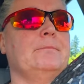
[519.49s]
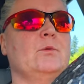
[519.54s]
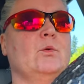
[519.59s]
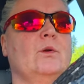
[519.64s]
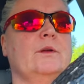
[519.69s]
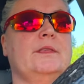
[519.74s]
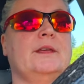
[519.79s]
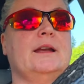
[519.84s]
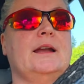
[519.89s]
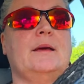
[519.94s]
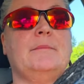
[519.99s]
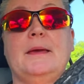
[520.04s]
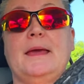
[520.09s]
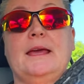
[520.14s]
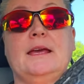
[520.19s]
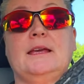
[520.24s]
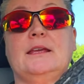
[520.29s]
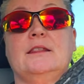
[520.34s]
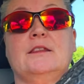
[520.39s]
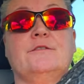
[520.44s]
or that I
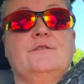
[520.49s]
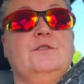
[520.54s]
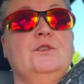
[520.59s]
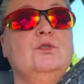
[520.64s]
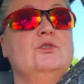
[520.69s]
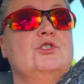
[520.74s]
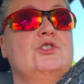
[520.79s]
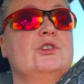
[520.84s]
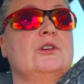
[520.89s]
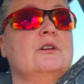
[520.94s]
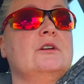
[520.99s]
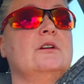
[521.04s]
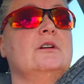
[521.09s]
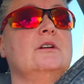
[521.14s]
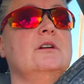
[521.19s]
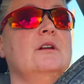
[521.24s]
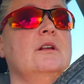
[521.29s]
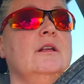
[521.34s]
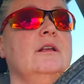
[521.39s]
make in the future.